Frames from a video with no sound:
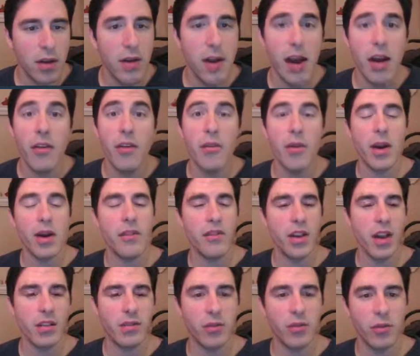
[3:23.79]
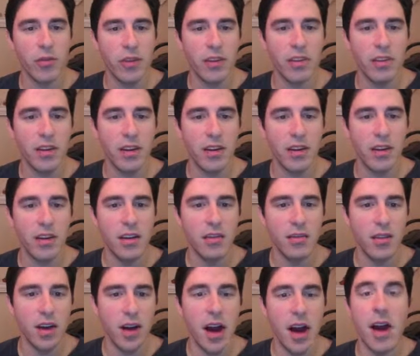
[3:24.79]
Now I might even have some crazy
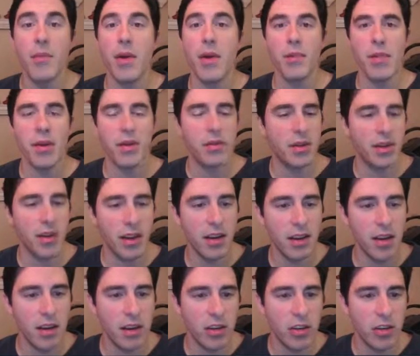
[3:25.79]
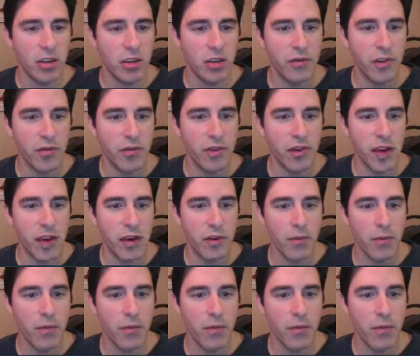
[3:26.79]
ideas. Right? I might be able to take the initiative over now.